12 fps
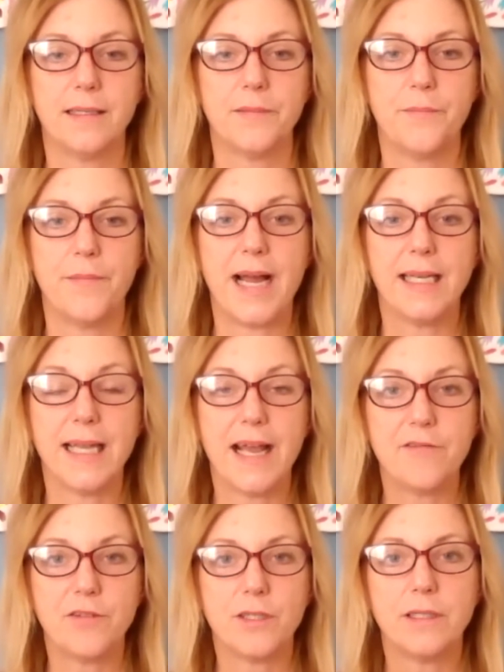my
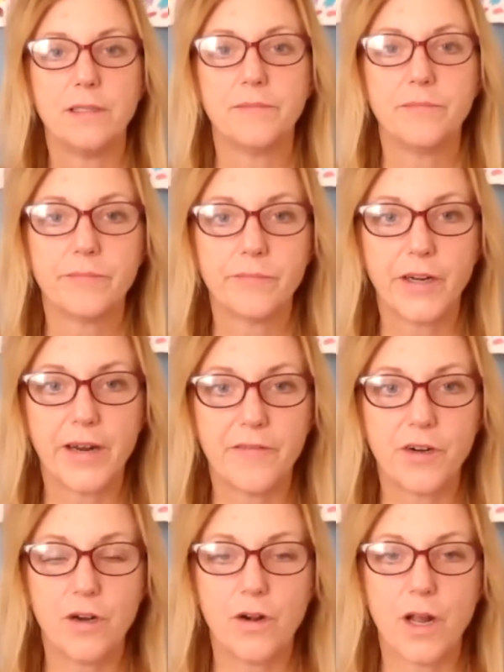level,
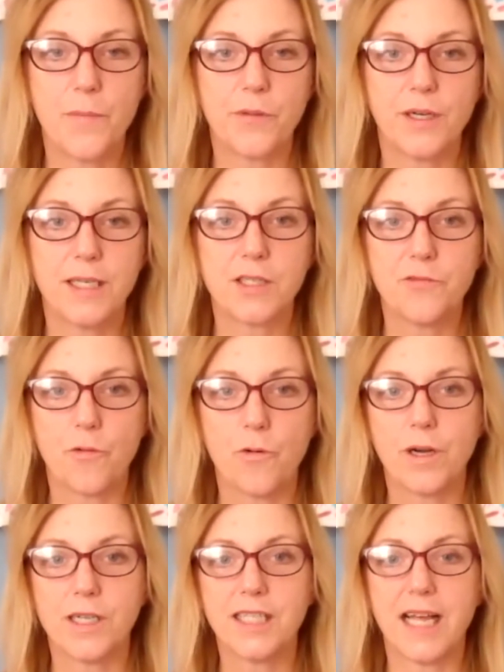whatever your number is,
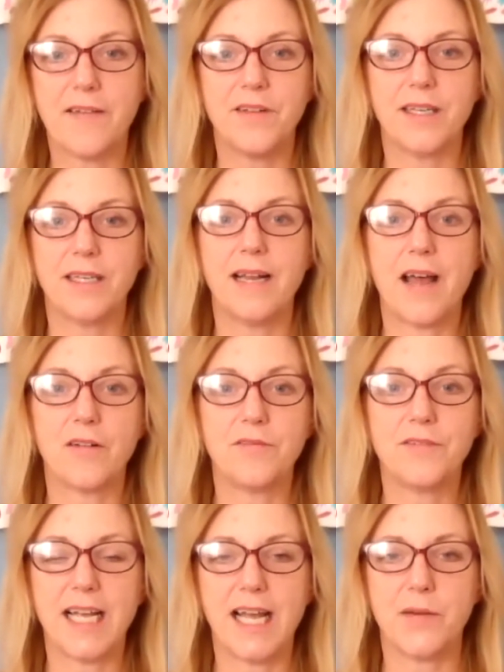4, 7 out
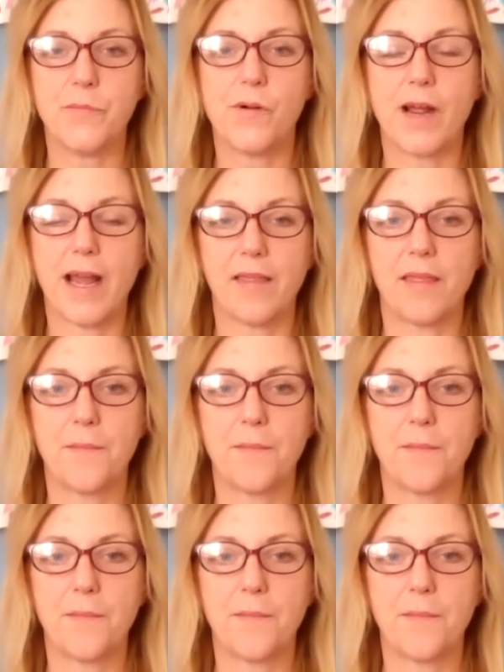of 10 breath.